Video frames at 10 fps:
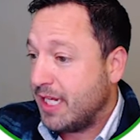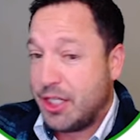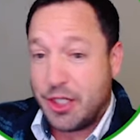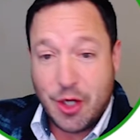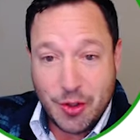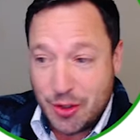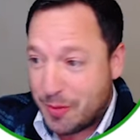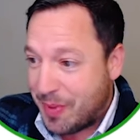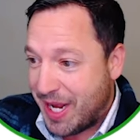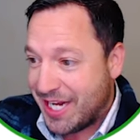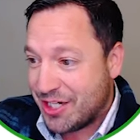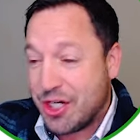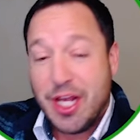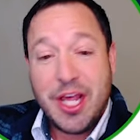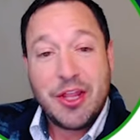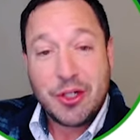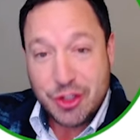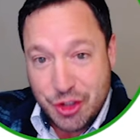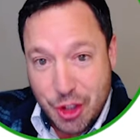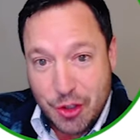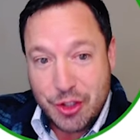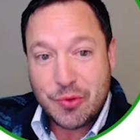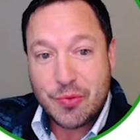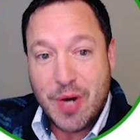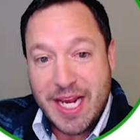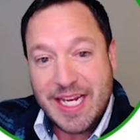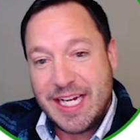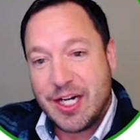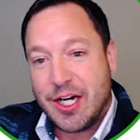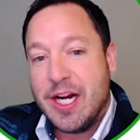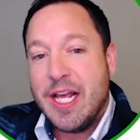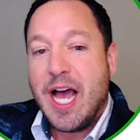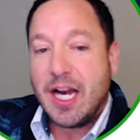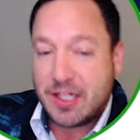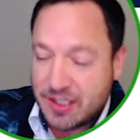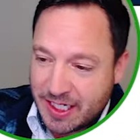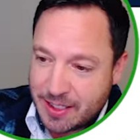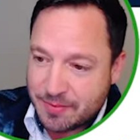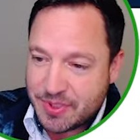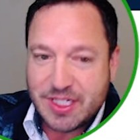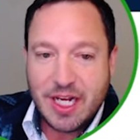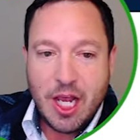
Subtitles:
you go to their page, they'll show you right here a glimpse